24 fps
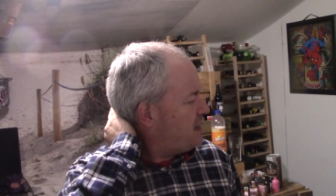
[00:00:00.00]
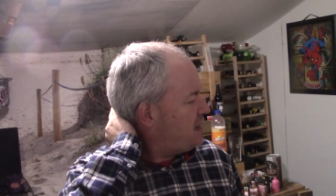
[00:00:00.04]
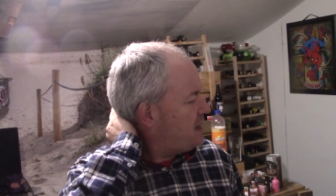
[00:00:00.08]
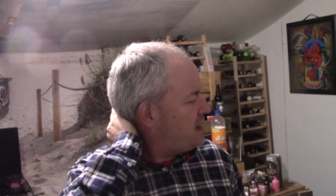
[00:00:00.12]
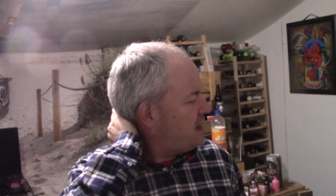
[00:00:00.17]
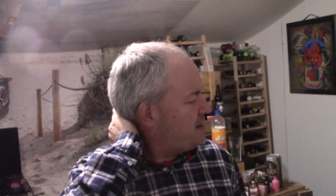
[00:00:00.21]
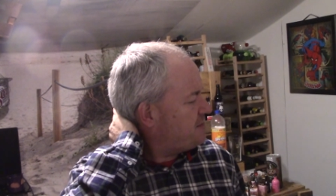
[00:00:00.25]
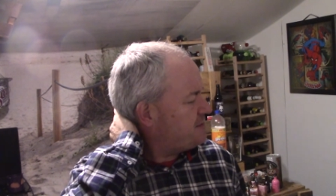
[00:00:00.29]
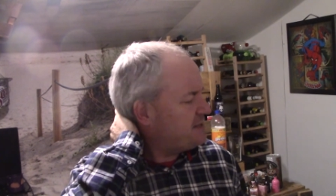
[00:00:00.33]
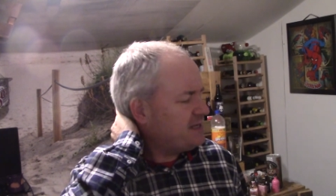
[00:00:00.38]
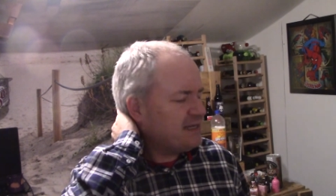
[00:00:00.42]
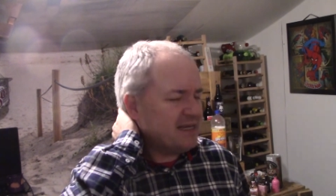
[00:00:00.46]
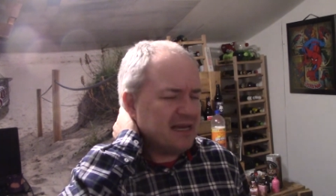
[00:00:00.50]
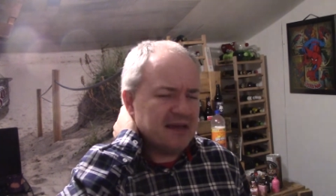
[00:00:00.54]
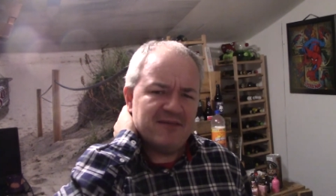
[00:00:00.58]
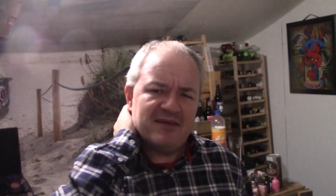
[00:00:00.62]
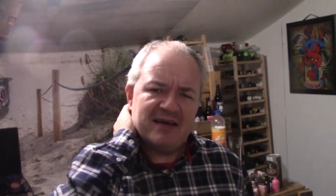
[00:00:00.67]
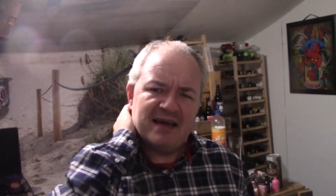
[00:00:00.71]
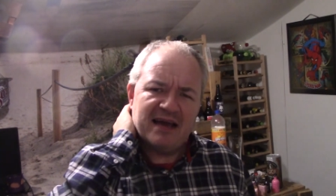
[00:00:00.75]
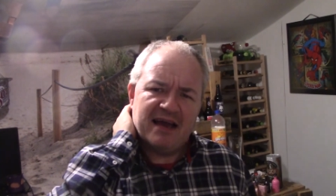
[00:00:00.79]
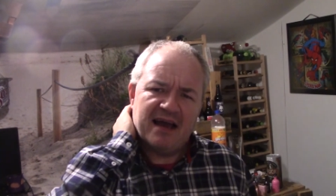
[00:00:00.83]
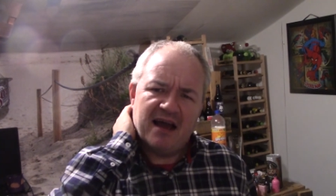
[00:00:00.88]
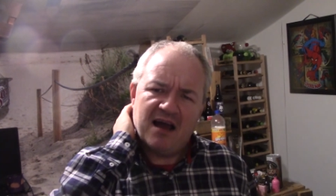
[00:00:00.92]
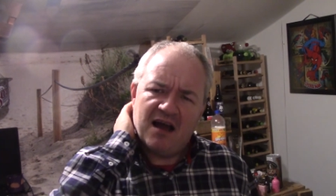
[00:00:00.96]
I'm going to give
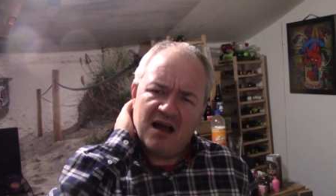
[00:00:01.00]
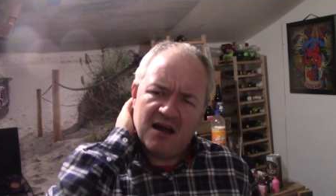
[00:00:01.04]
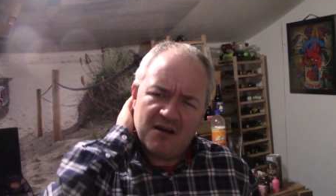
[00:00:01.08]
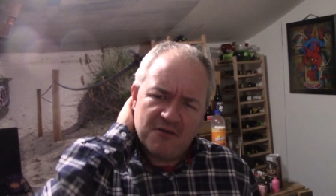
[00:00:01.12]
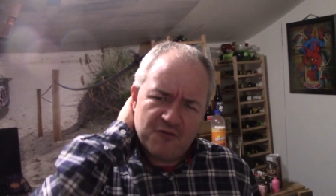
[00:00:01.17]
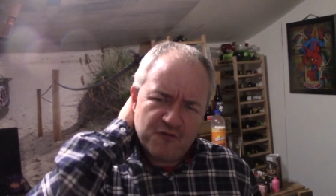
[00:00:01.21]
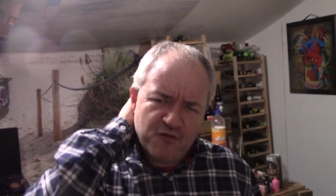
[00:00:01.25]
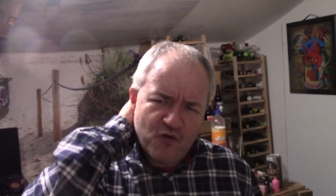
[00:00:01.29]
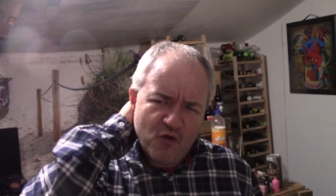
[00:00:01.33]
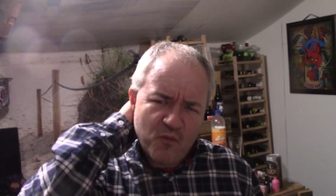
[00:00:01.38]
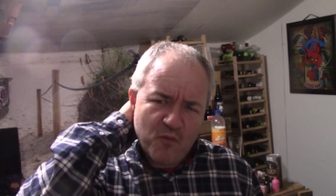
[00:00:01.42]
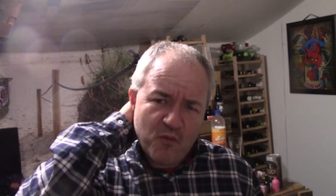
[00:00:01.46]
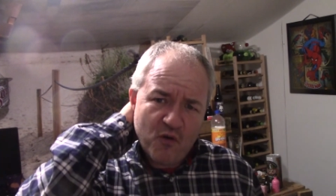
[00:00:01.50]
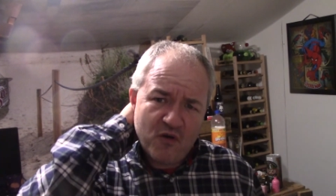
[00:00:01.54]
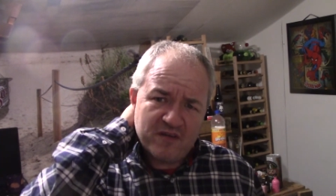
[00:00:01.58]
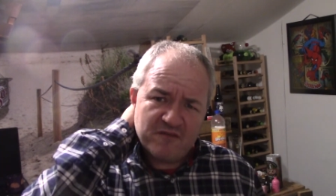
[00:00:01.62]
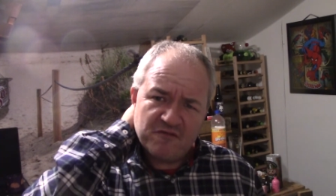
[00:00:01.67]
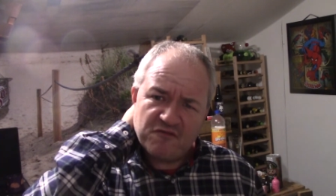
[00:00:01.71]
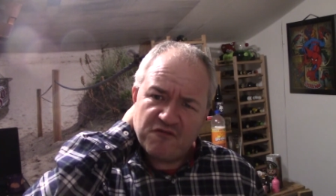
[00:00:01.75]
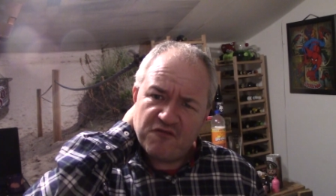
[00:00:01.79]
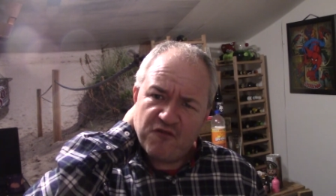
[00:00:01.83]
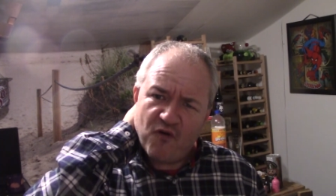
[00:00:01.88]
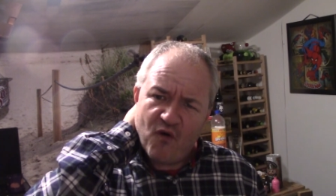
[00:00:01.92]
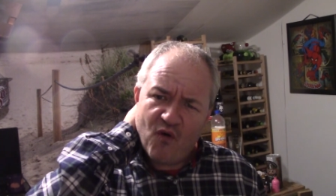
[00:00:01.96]
it a uh,
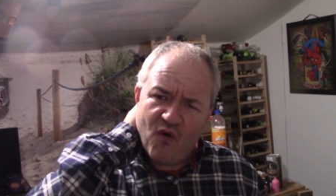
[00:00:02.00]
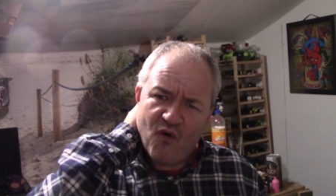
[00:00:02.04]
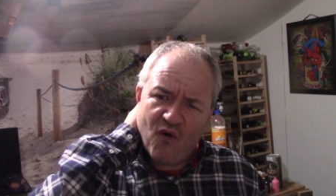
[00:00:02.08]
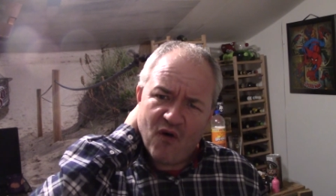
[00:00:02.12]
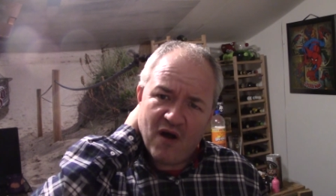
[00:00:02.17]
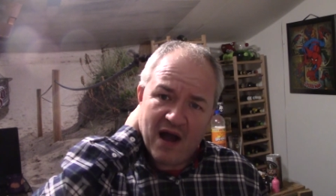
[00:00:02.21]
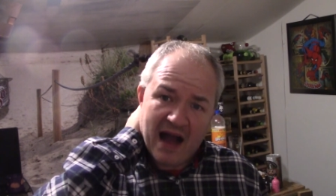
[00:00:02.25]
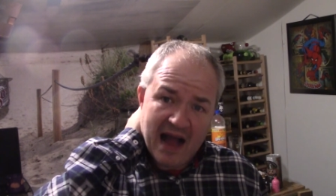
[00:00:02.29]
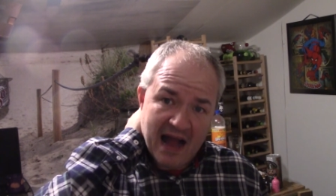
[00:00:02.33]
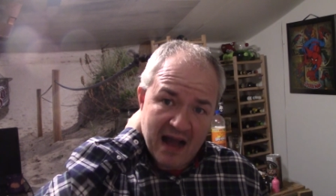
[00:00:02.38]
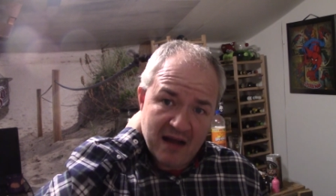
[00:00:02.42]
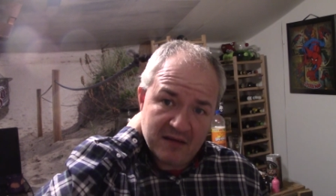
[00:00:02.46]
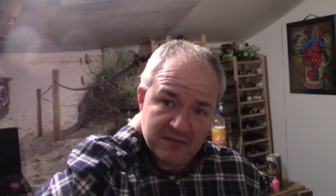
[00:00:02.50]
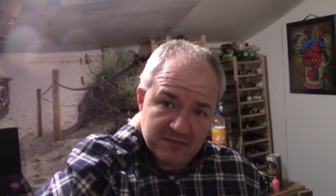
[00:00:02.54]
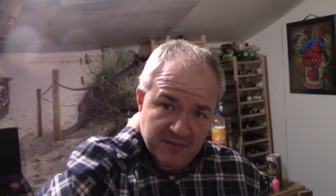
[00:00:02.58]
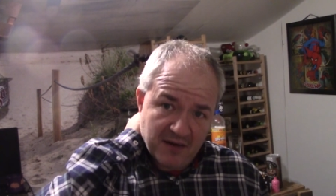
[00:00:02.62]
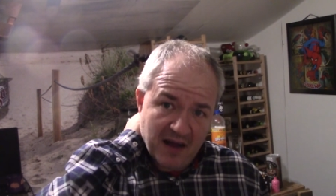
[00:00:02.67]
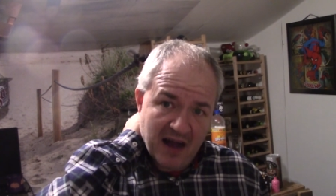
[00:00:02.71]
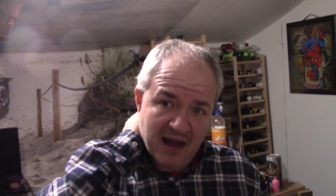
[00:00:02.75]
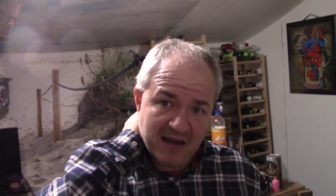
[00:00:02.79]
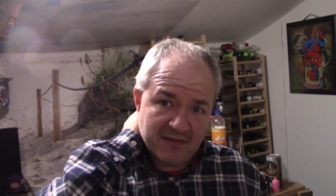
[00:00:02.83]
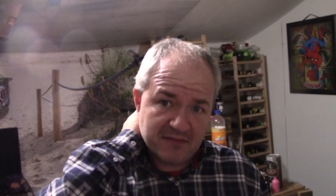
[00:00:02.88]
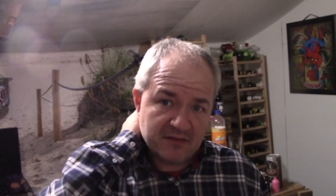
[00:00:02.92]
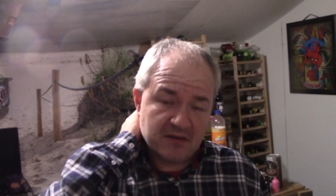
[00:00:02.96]
4.4 out of
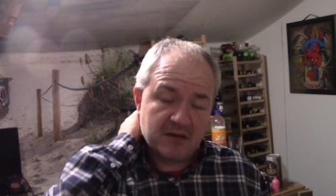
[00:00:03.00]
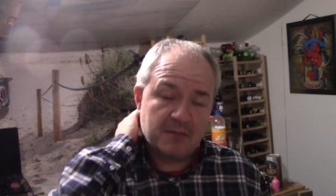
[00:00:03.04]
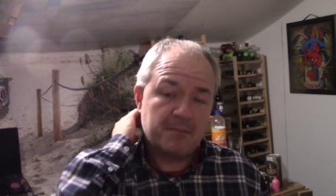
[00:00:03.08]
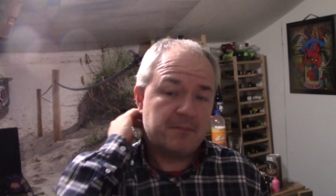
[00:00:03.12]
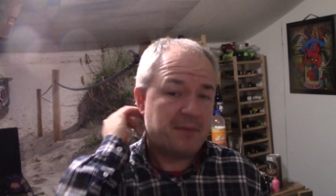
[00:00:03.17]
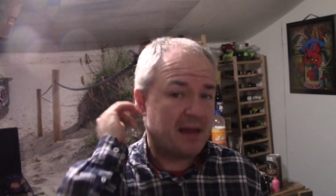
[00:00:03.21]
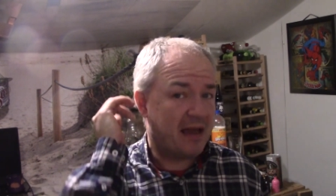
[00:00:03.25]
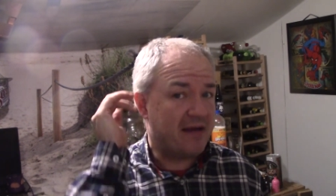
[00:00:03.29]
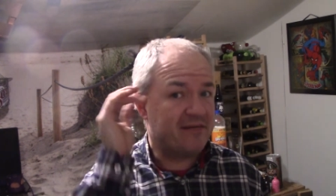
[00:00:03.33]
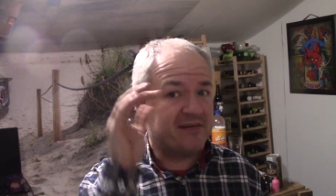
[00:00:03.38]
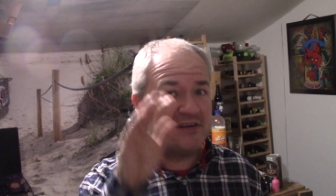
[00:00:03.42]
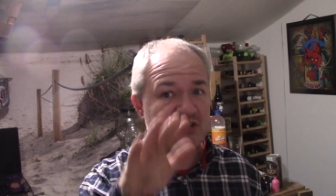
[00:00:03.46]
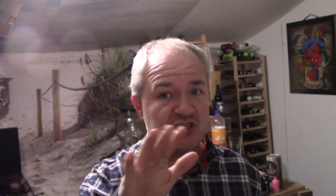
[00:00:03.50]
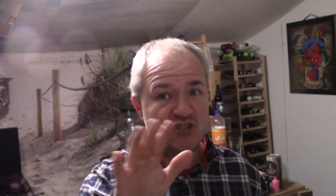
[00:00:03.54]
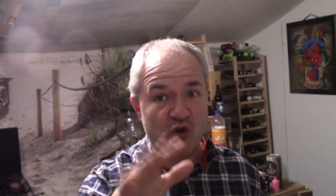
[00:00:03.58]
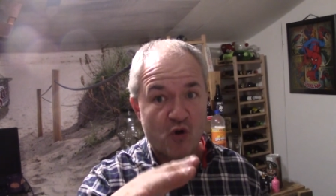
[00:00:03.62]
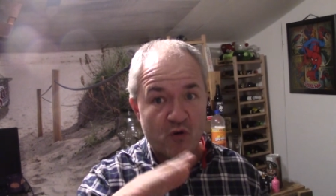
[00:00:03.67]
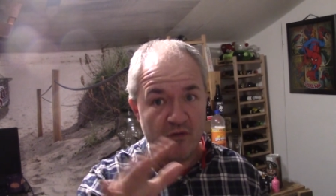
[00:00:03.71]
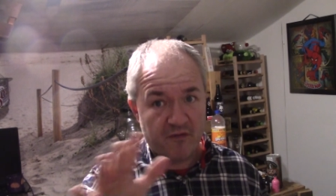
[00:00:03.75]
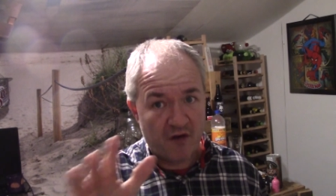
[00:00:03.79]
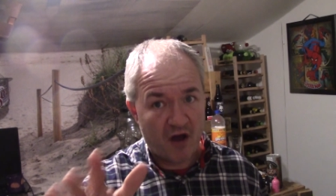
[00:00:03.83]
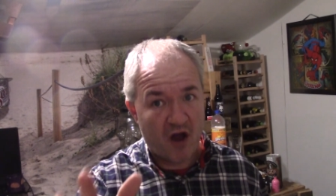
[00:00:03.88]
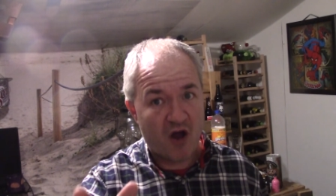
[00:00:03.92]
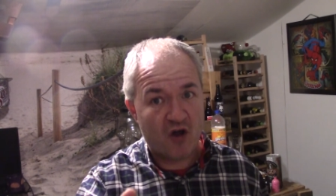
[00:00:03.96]
5 comparing it to
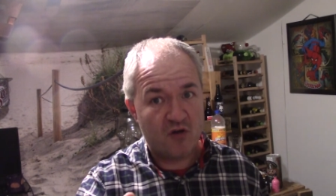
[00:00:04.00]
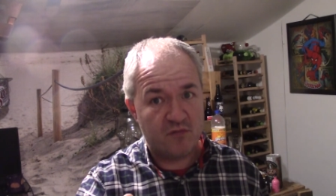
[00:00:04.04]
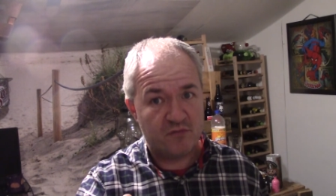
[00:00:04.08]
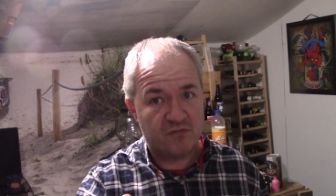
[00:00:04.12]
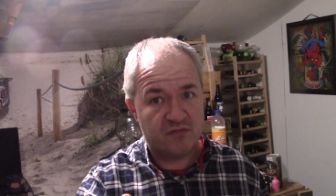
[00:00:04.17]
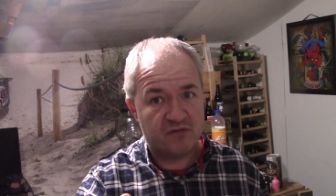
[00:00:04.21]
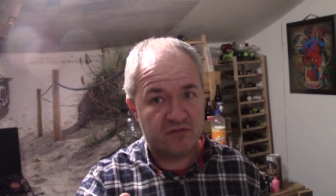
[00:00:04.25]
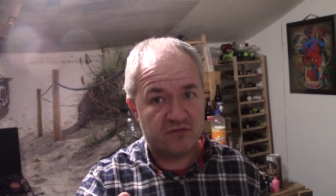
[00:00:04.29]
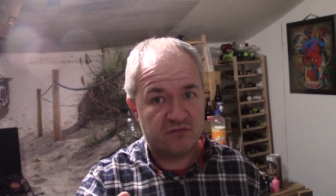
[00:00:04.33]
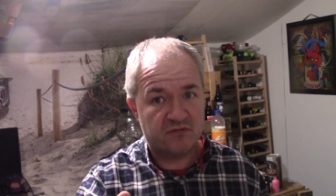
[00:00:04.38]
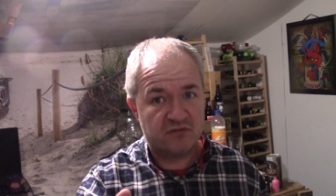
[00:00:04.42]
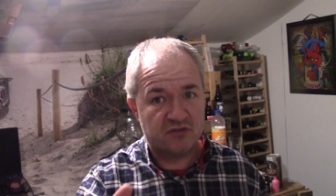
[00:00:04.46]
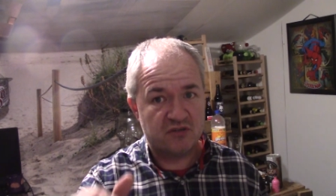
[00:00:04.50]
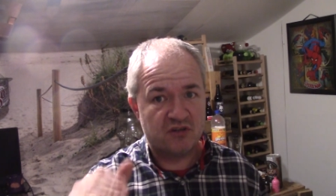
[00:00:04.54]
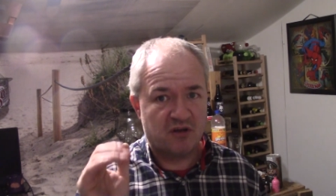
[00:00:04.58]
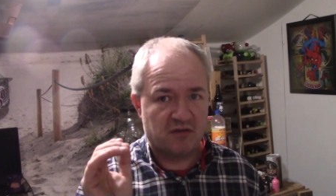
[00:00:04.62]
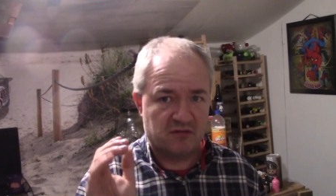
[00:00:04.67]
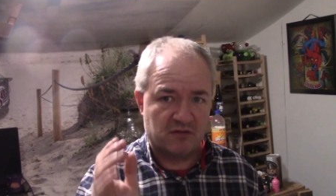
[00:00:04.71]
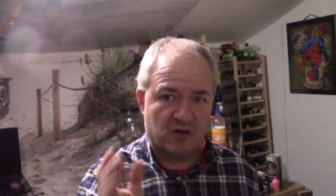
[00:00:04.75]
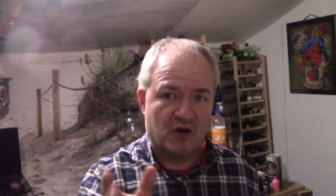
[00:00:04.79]
other home brews not,